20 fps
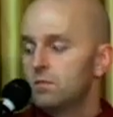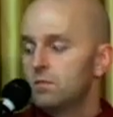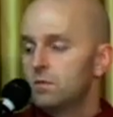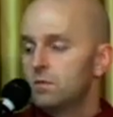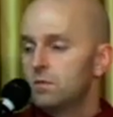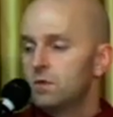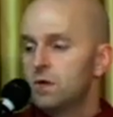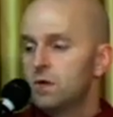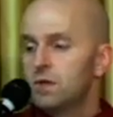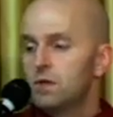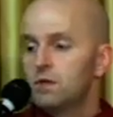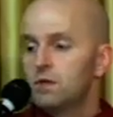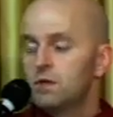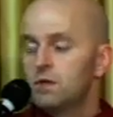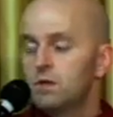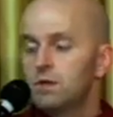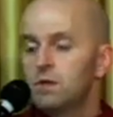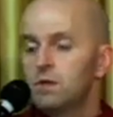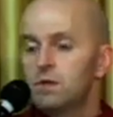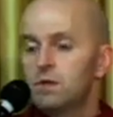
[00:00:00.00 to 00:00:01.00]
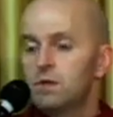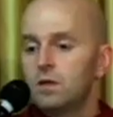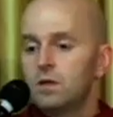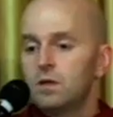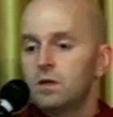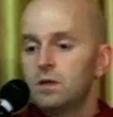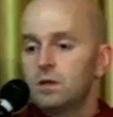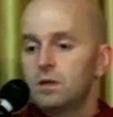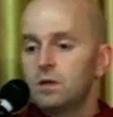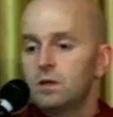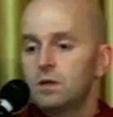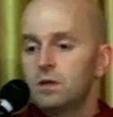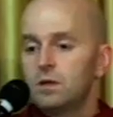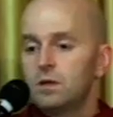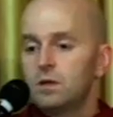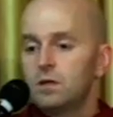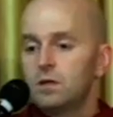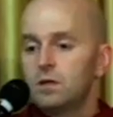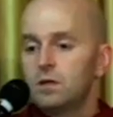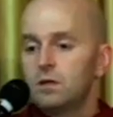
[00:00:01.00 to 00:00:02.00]
saying
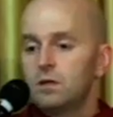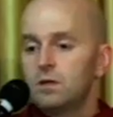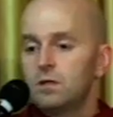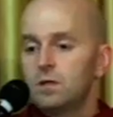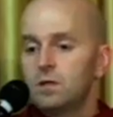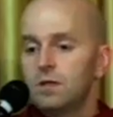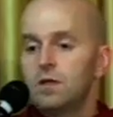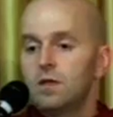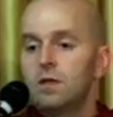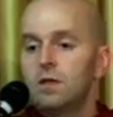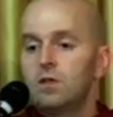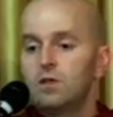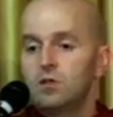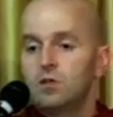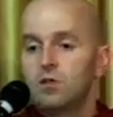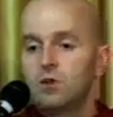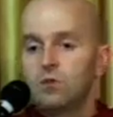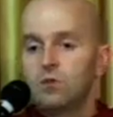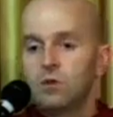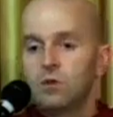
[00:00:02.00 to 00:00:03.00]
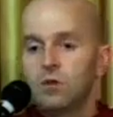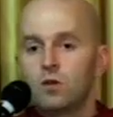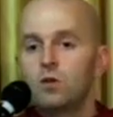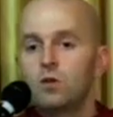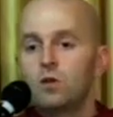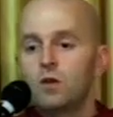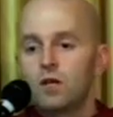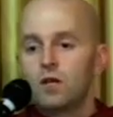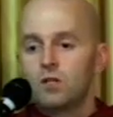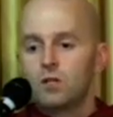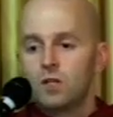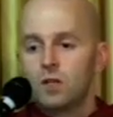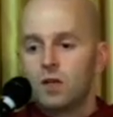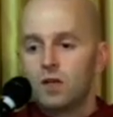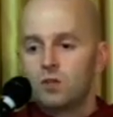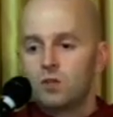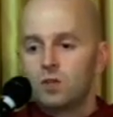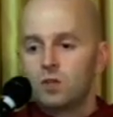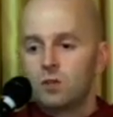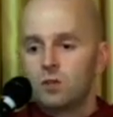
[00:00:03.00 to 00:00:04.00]
that getting your children a good
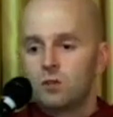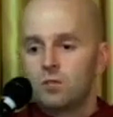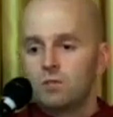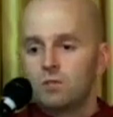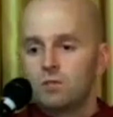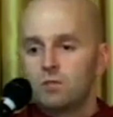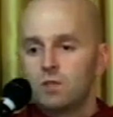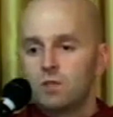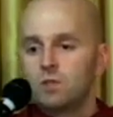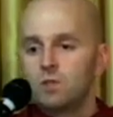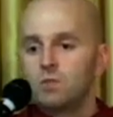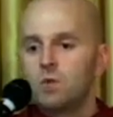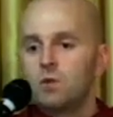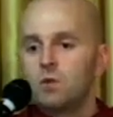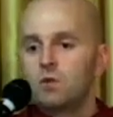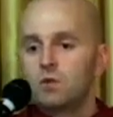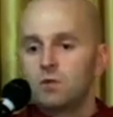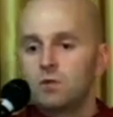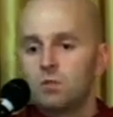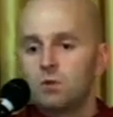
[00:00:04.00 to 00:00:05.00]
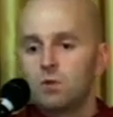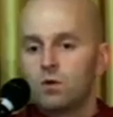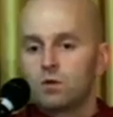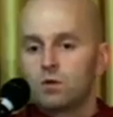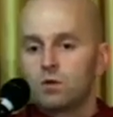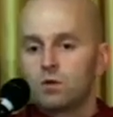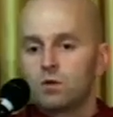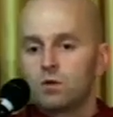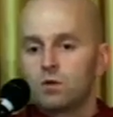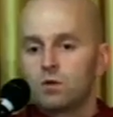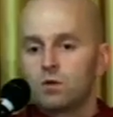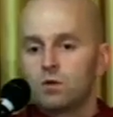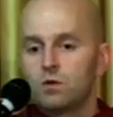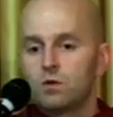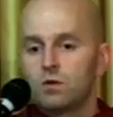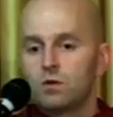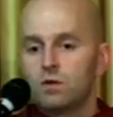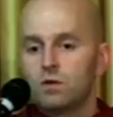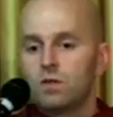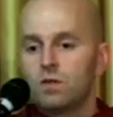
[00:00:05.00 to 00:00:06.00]
education is most important,
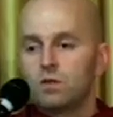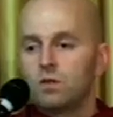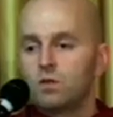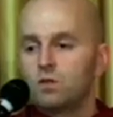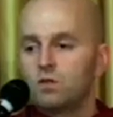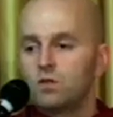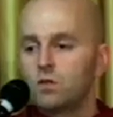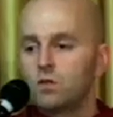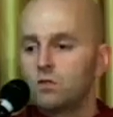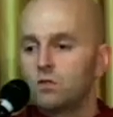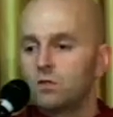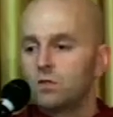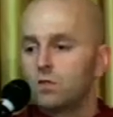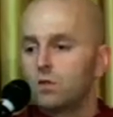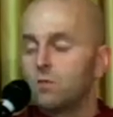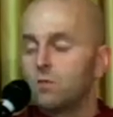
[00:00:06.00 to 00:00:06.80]
getting your children the